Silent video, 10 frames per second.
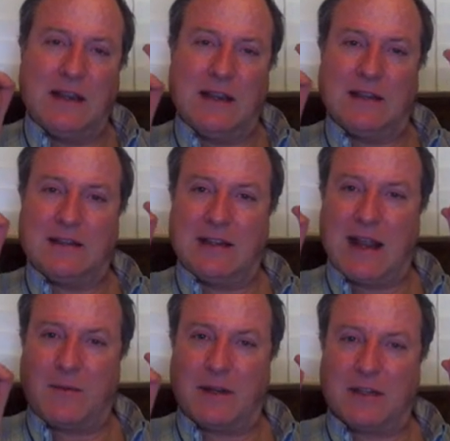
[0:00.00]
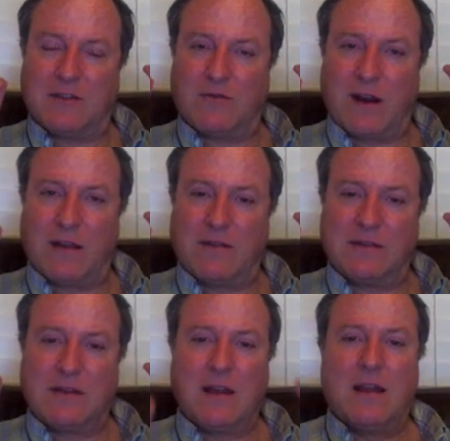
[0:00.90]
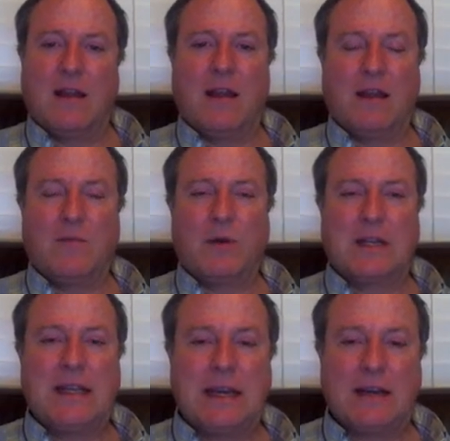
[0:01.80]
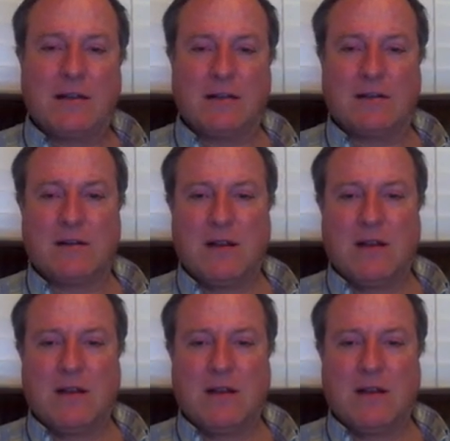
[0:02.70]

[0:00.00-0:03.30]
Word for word: in synaptic strengths and in particular,